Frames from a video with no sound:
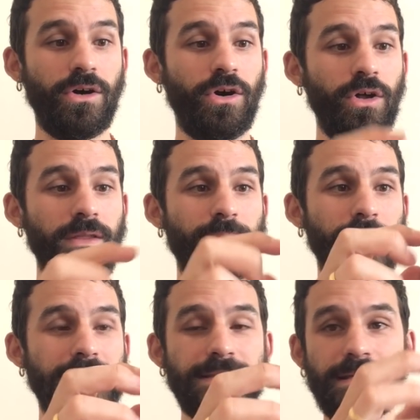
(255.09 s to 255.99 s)
All the
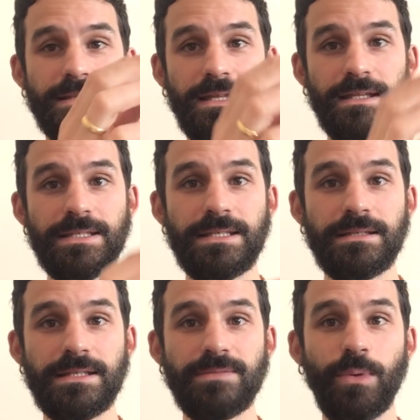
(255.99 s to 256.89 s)
plastic that is in
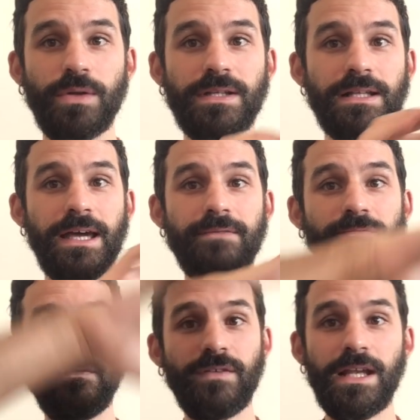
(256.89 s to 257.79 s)
this bottle can
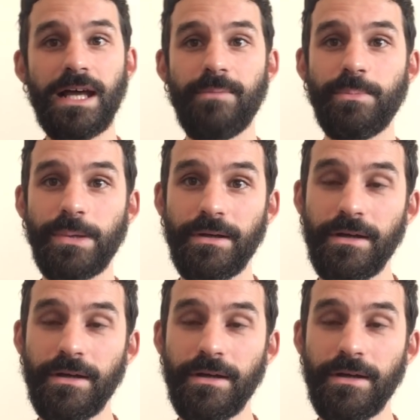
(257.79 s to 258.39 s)
fill up